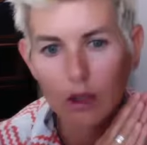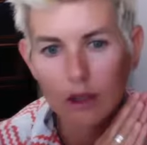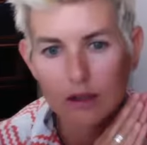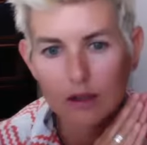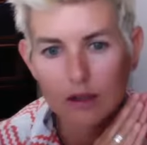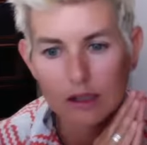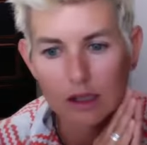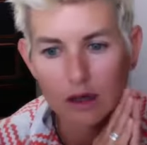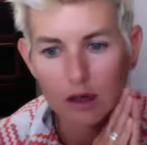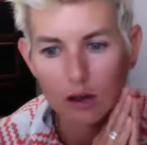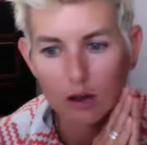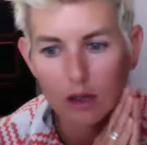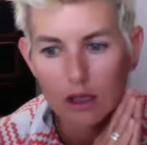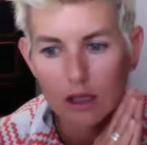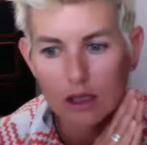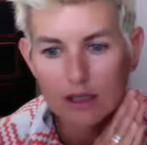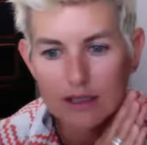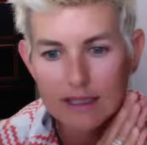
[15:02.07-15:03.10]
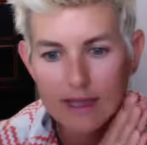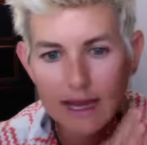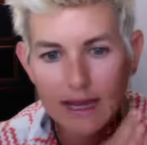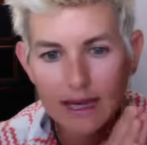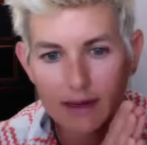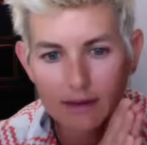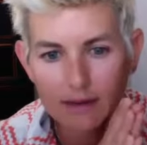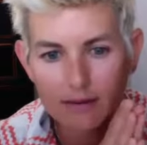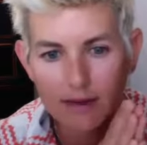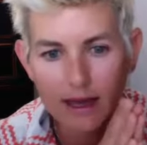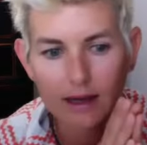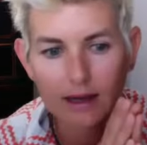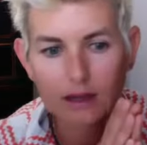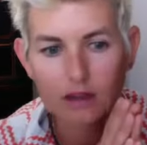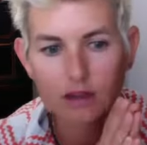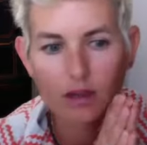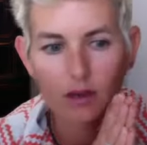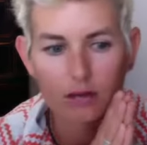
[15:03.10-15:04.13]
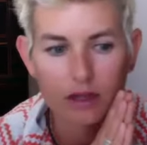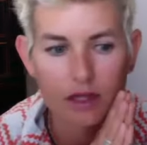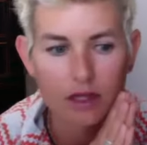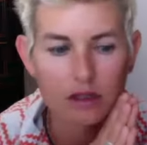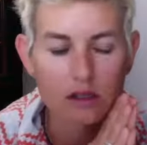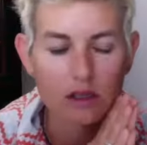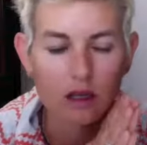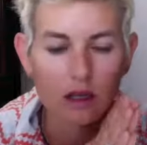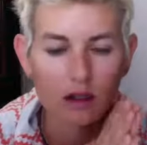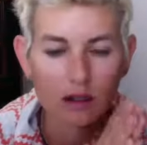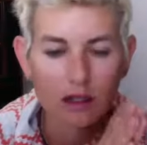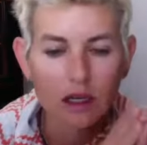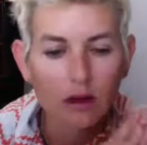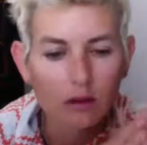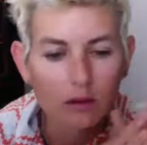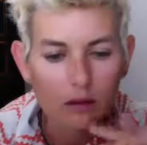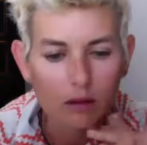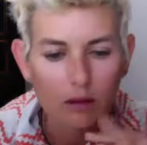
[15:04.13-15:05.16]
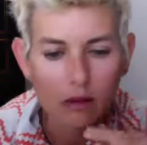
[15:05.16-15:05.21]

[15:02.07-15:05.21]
And so take advantage of these Elite,